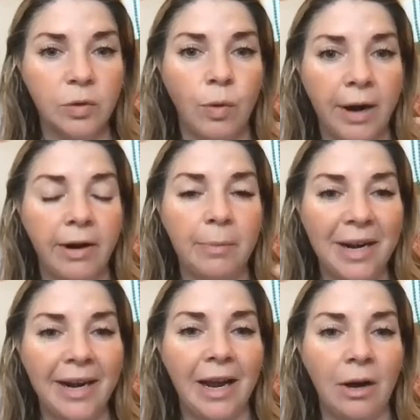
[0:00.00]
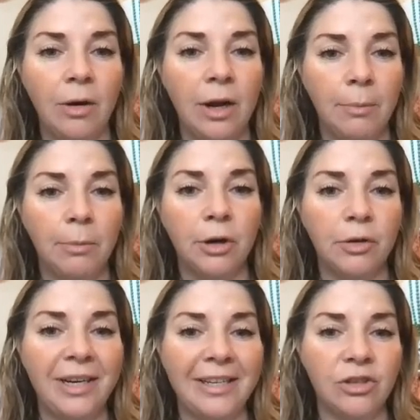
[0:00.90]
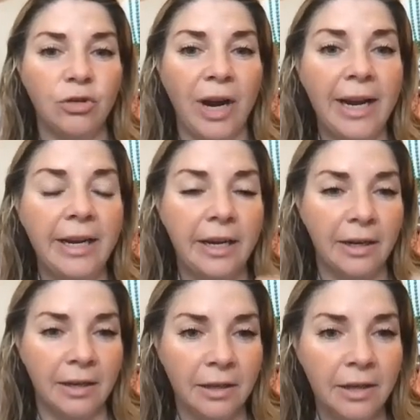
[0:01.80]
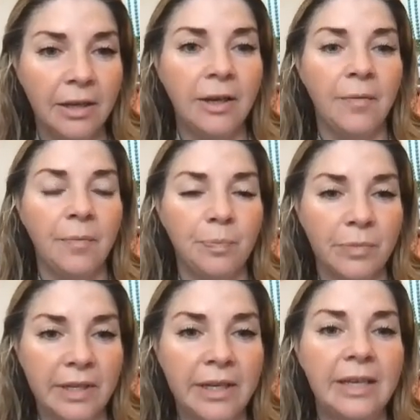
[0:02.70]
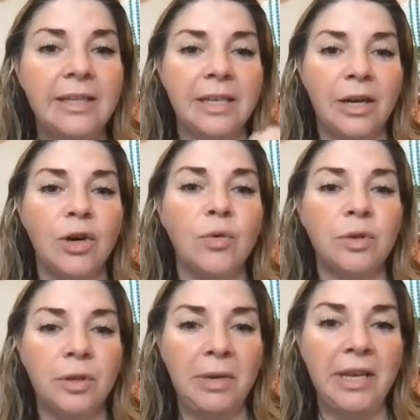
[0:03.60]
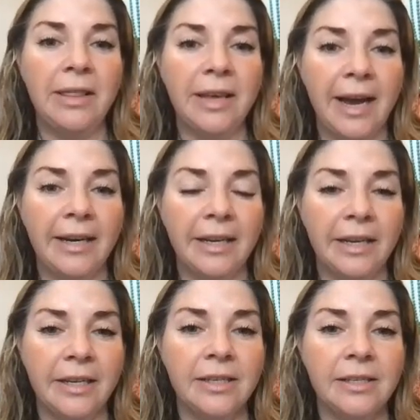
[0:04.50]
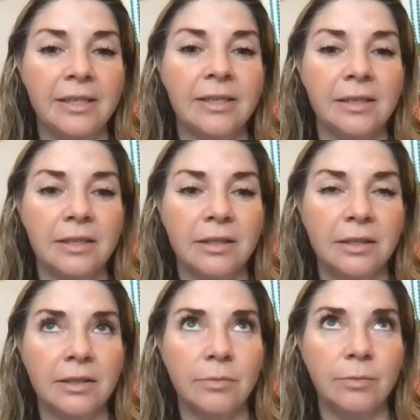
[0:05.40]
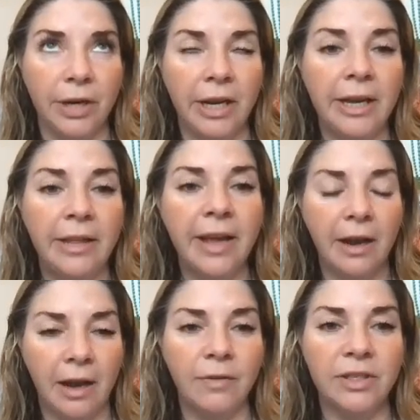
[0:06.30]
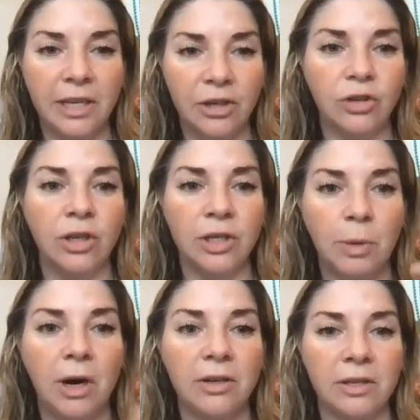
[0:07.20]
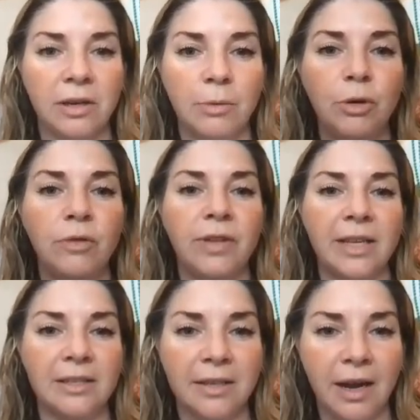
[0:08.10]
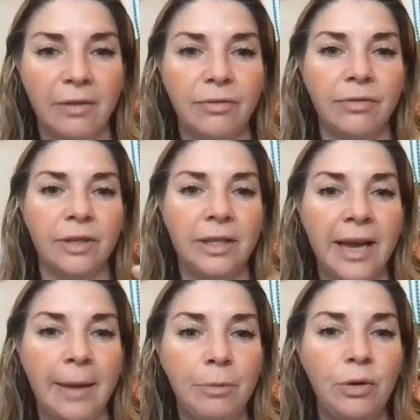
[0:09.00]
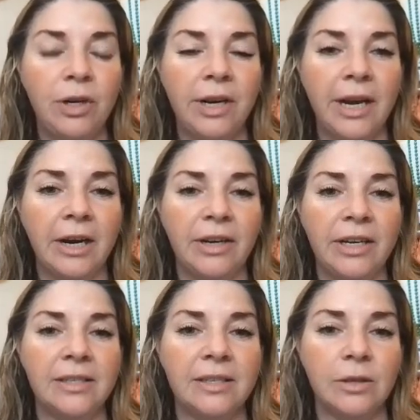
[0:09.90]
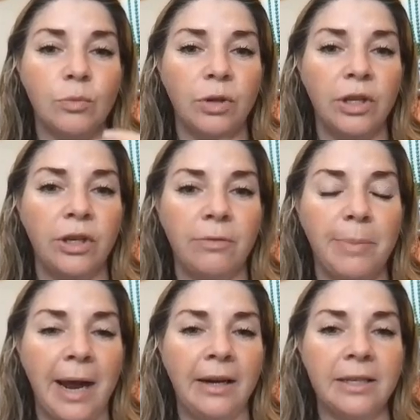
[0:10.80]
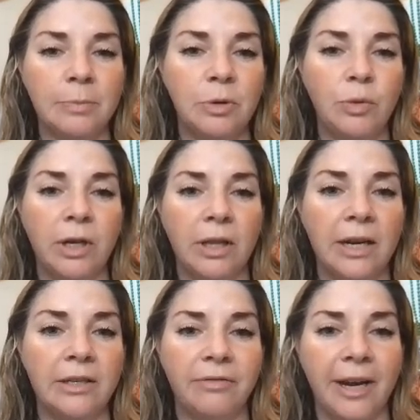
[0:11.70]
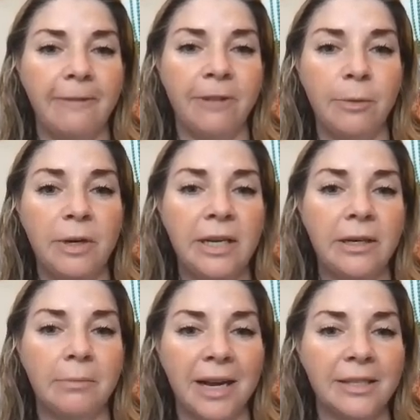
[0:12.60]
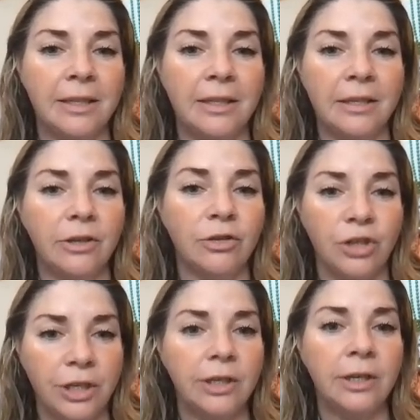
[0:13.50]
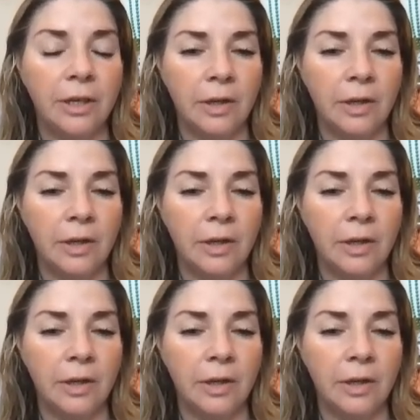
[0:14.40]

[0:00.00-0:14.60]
squaring but now mercury is trining yes and so to me that is bringing in that conversation because mars is going to move that stuff and that moon in aries is a really good balance between a lot of divine feminine and masculine energy